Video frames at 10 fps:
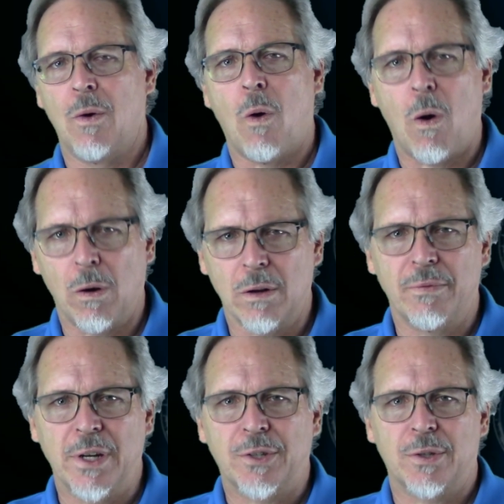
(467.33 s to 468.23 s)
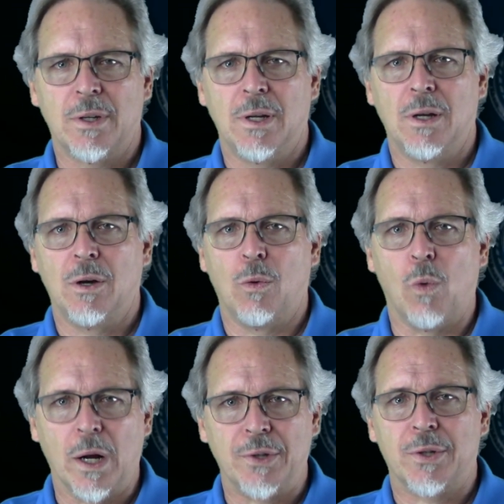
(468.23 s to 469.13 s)
All of this
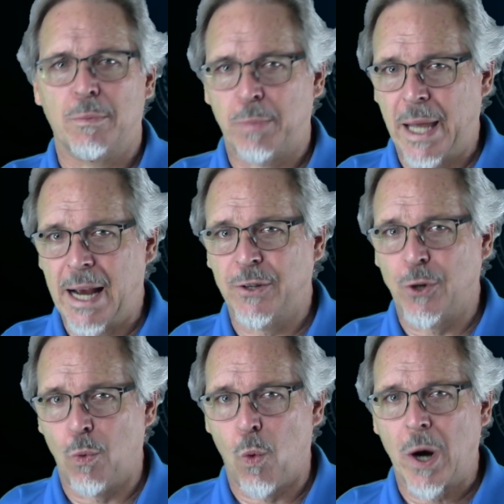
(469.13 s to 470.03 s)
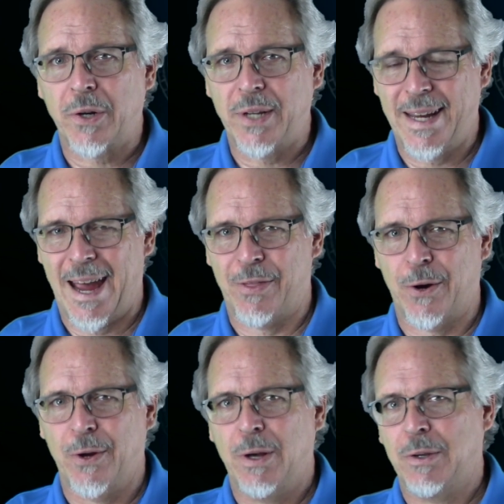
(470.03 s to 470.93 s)
was planned to work
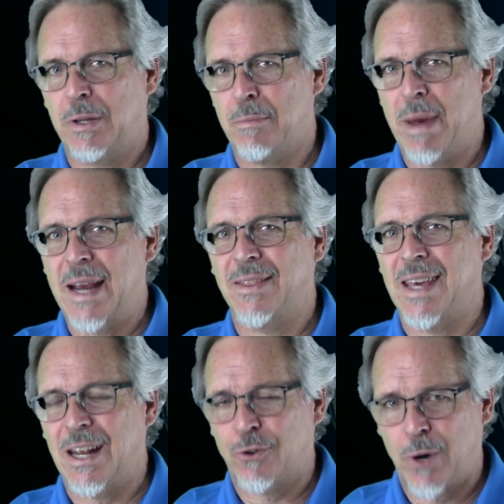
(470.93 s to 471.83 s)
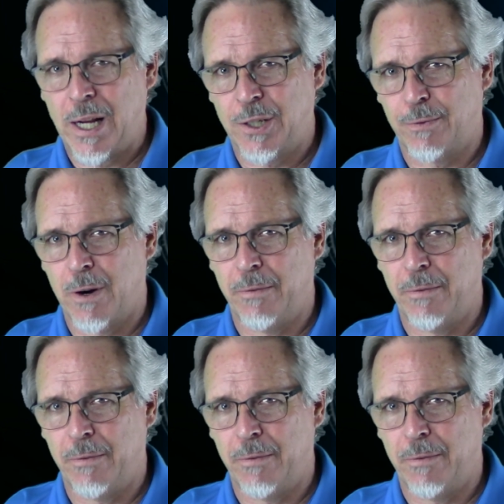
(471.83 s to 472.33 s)
together to make the transfer of